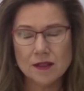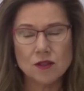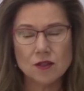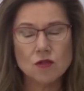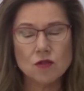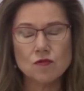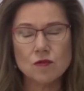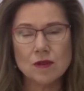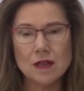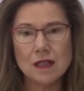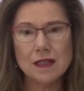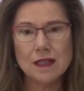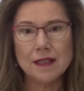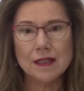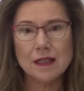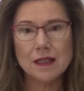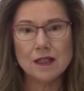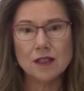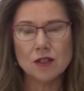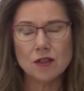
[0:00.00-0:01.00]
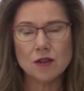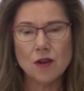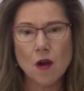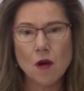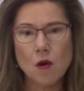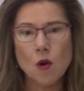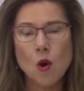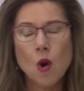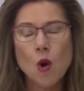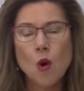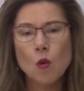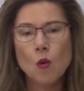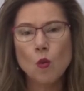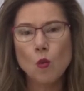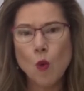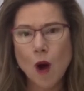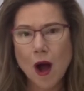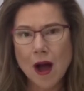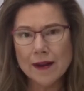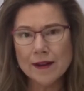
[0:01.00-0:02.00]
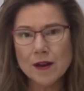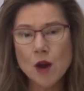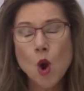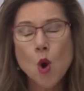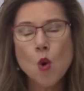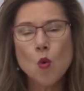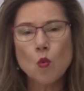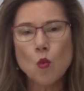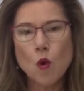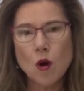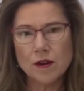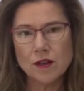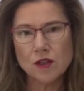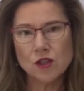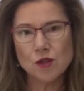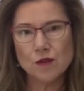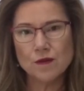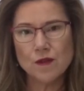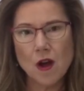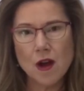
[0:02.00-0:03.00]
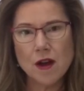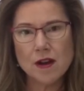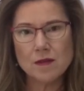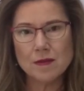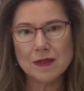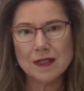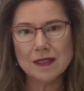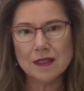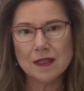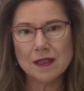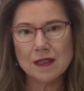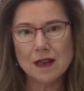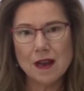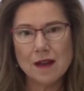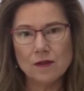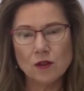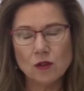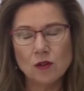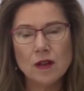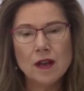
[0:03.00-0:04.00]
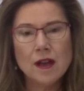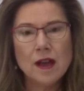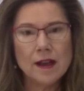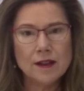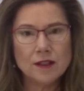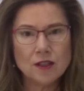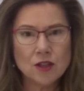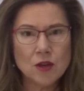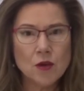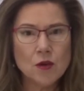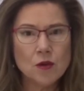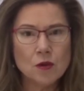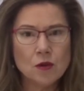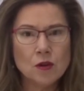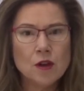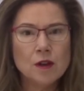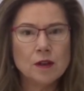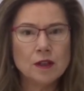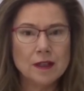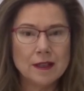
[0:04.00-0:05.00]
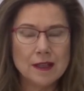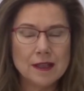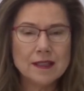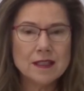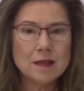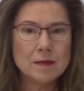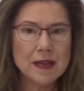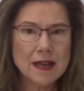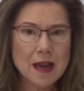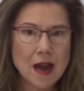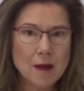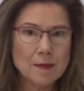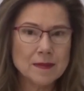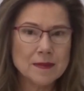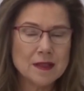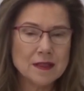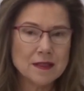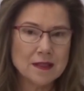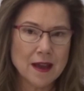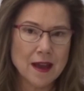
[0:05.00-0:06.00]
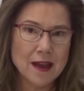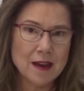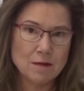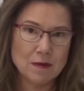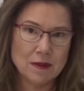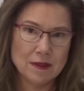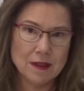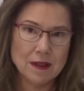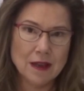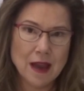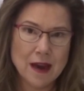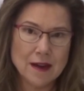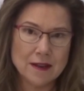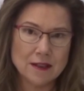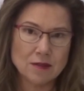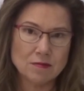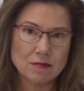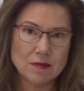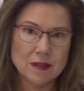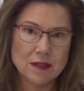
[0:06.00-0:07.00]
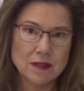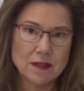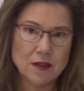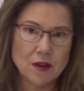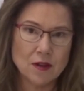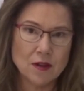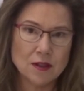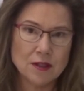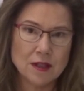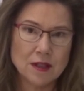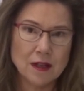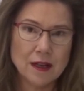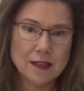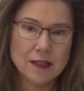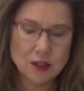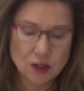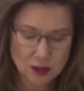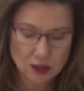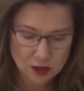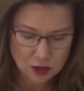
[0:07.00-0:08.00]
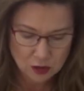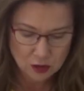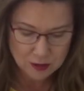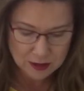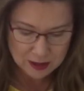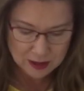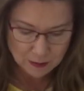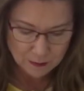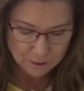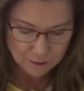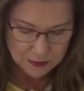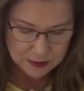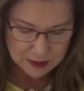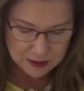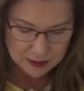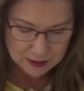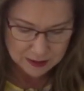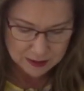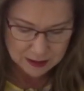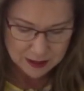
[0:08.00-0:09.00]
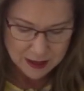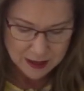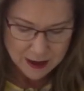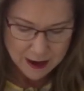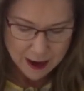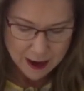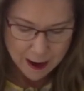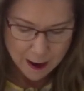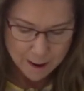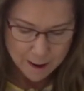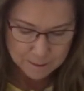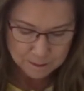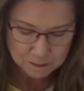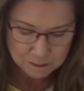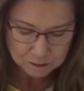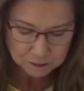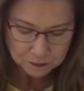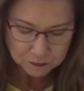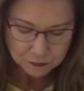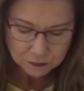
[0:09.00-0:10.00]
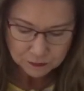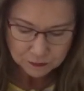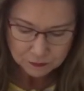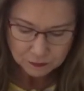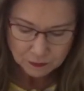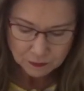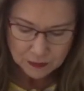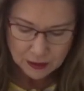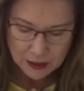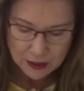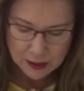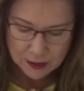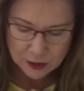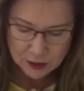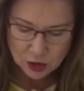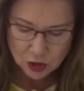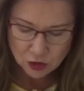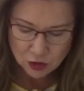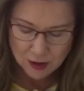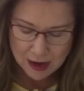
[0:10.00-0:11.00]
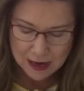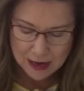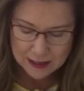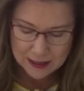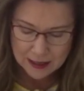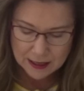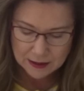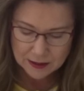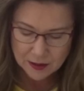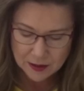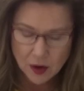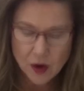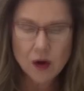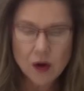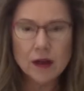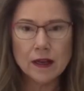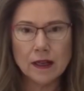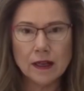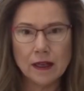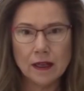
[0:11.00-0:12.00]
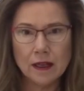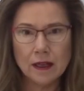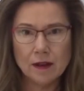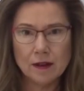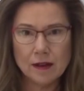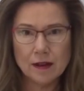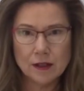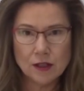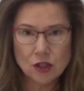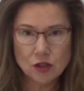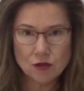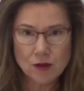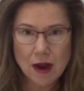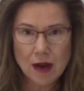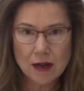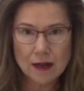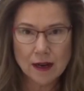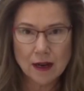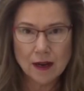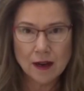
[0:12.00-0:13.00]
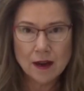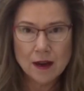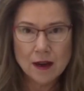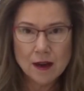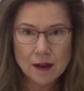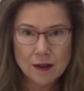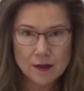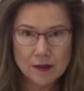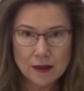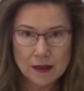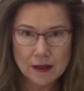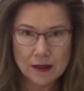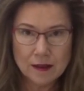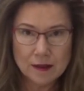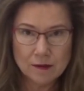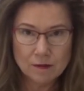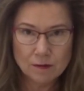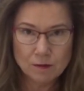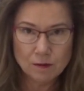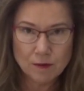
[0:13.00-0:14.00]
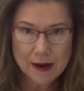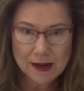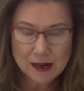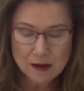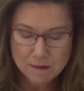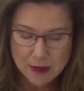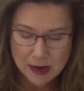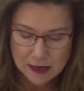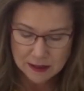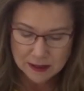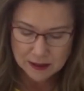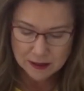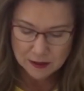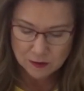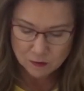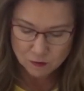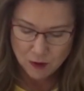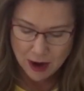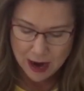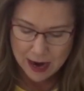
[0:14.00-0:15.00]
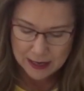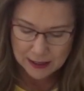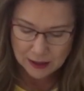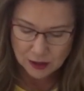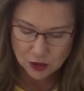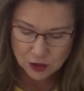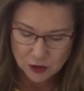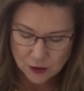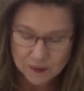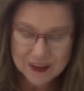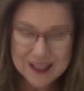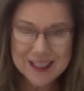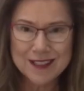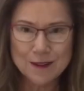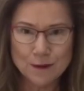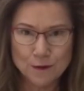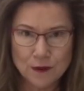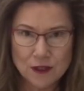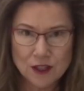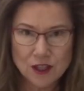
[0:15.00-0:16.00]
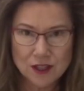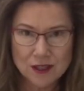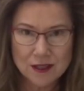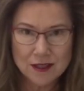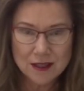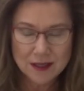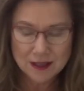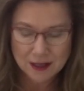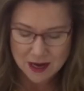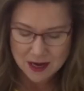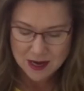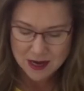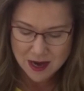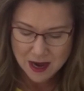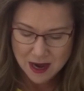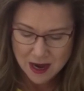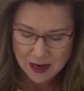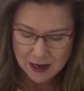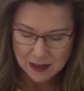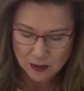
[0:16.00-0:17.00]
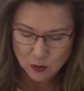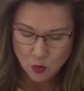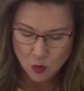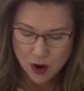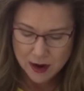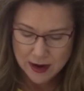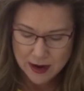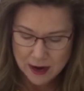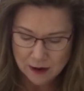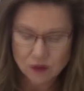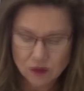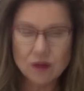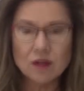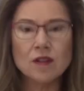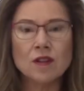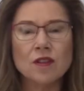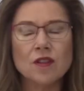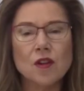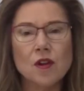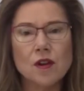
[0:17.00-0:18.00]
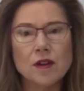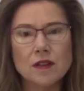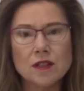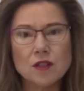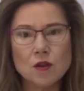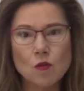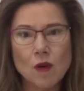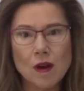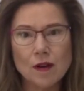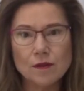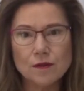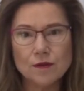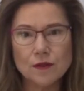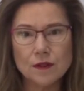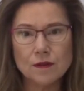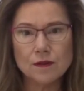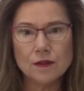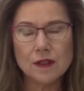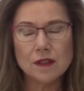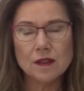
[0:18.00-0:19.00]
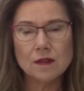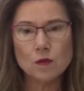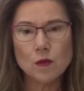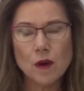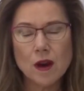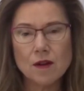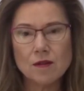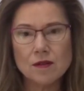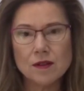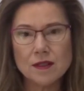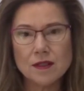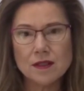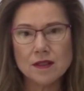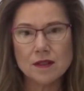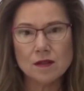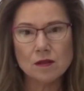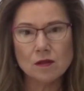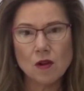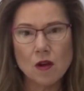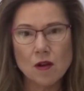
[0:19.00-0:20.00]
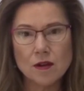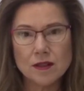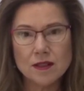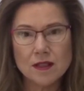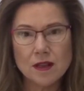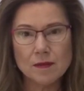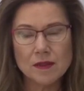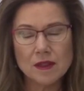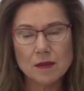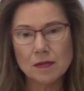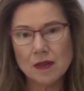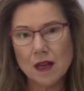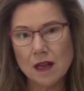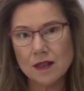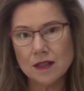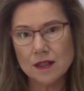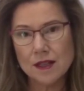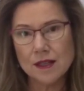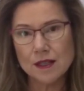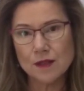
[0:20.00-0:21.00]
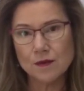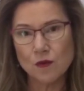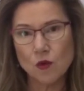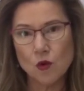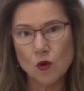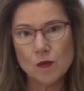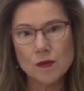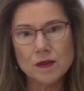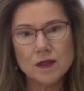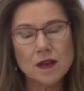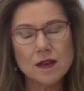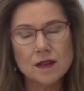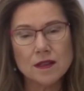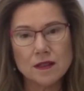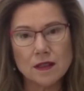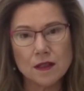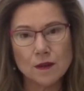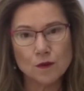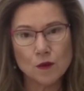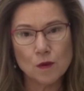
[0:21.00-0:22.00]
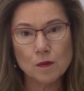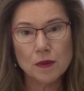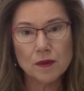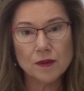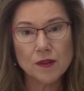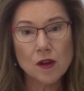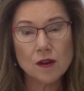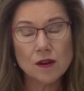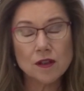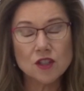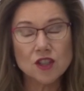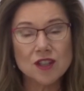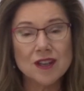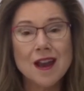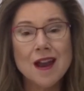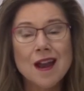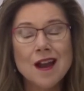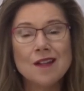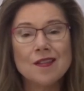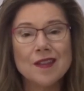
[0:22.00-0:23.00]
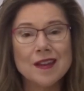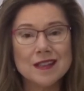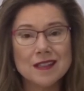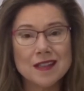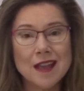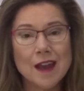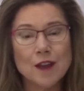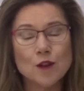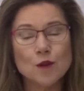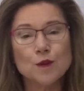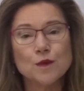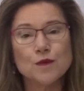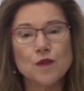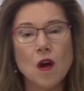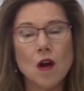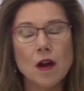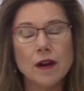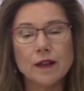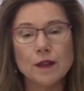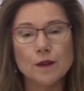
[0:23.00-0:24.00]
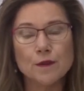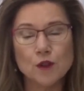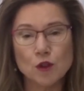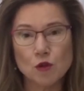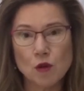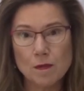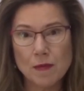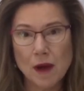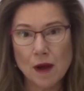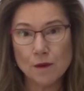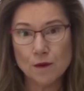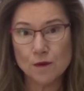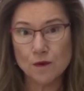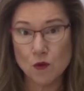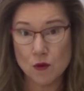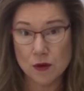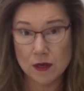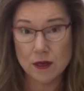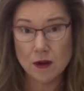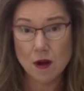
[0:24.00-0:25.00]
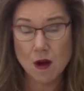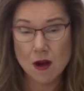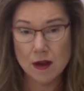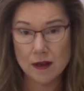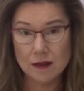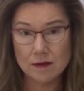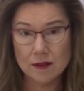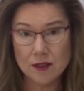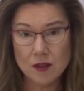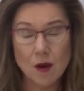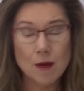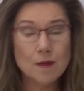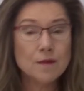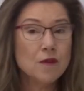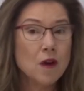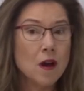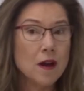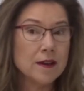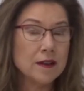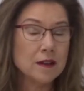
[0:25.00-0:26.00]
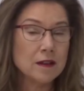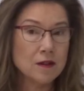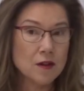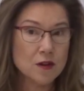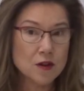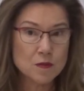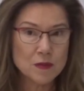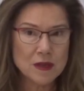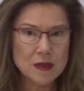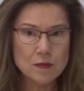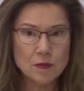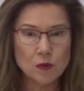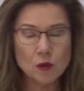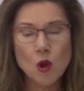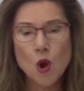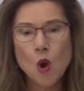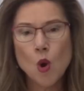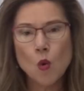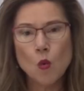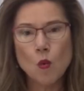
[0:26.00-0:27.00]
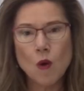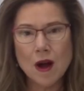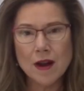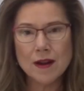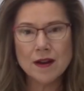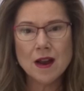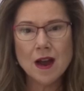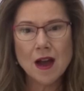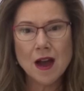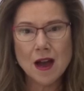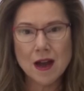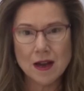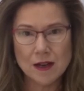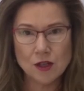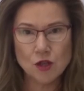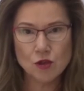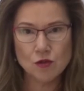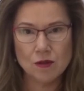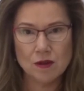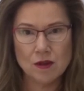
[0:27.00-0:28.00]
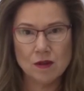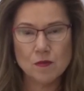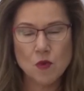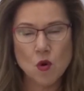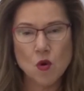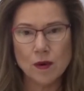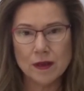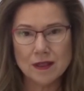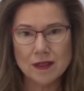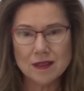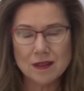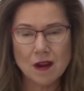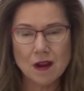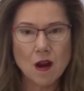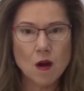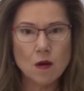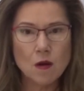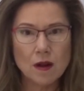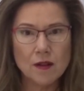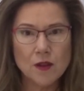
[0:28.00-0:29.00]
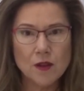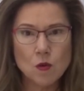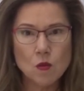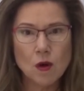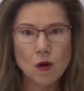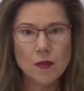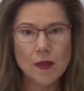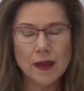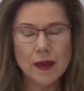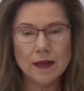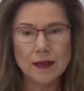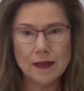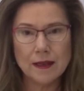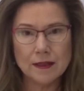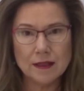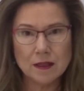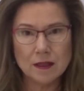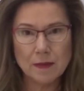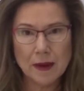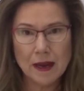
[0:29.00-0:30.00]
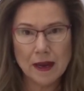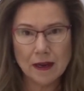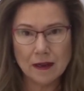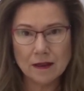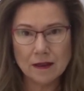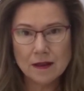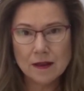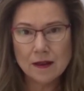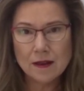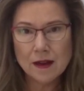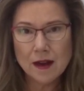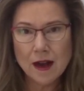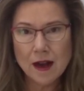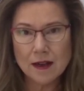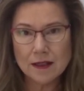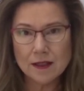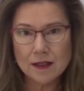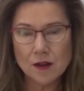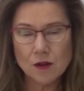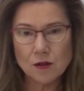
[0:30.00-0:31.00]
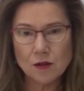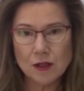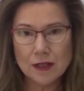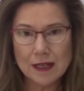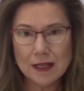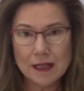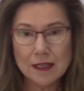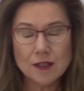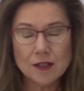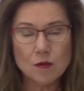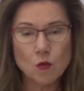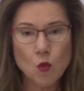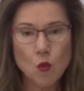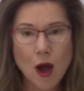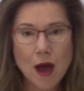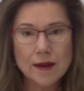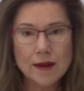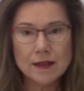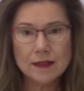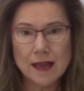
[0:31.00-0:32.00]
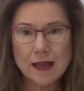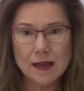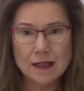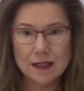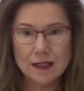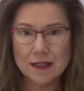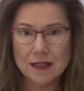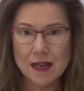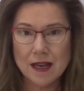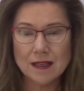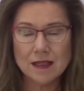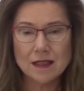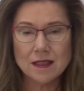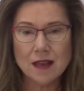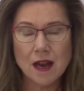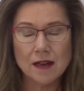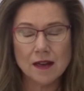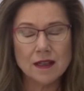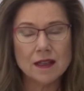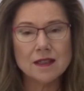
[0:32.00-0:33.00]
So you really need to know, one, what is your vitamin D level, and two, you need to be up to date with the latest research. So let's just use some figures in Australia. So here in Australia, the recommended range of sufficiency is 130 to 150, whereas still on some of the blood test forms I see from pathology, they say you're fine if you're above 49. So I'm finding a lot of people 100 points lower than what they need to be. So you need to, one, get your tests done.